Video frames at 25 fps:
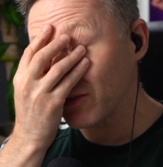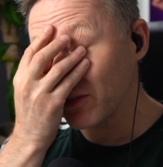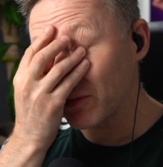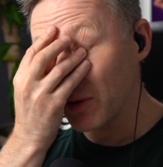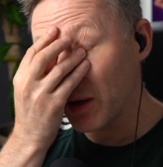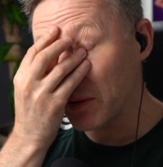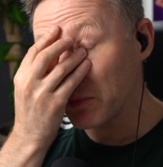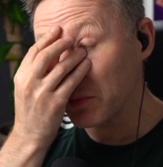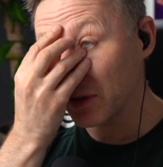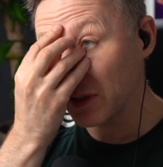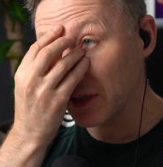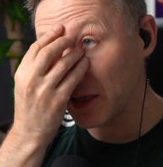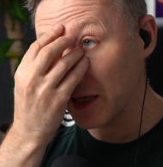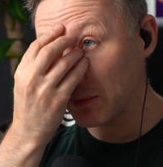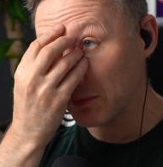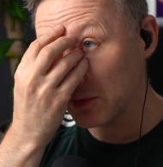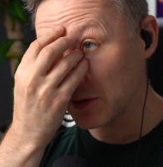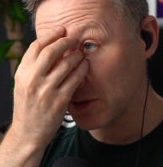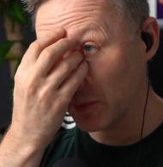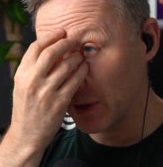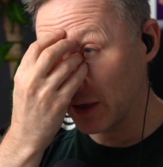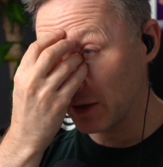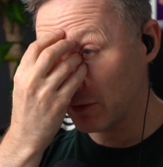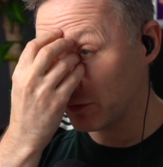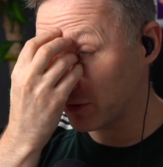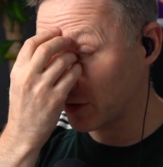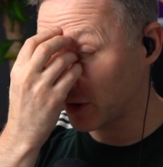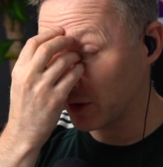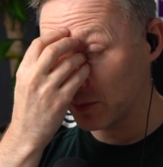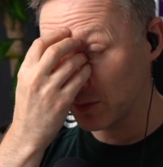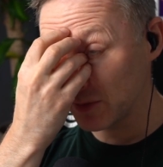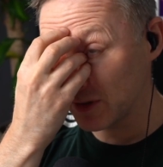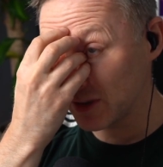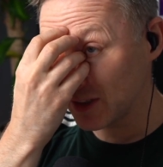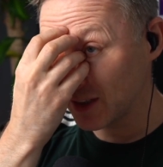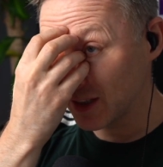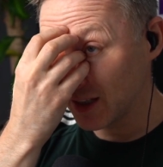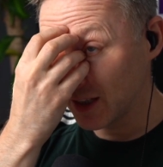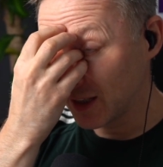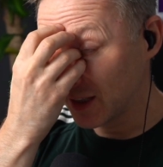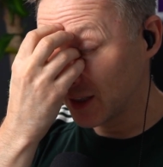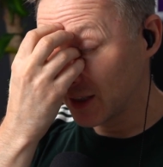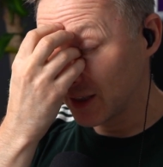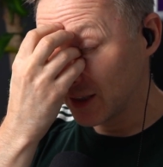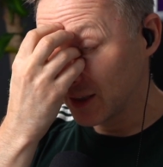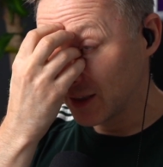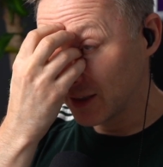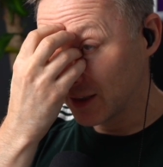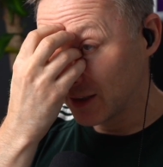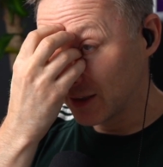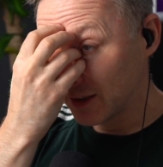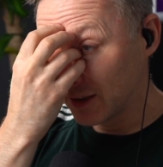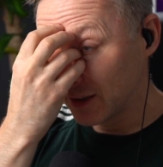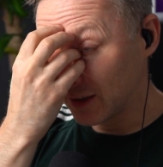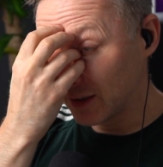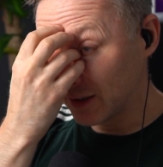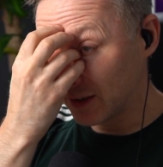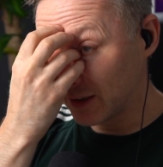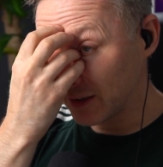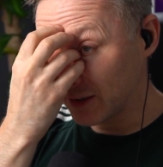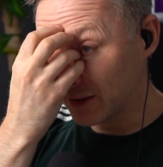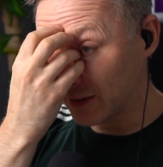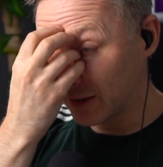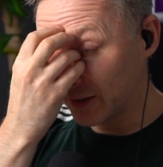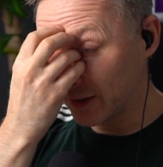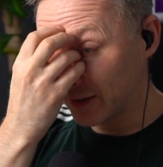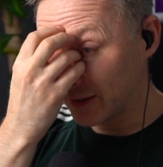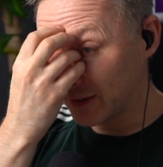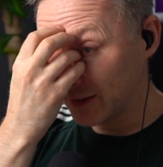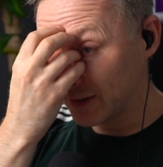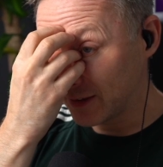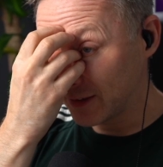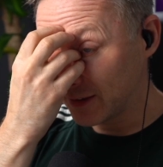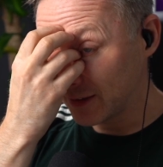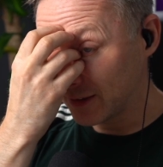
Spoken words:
remember the names of my own films. Oh God.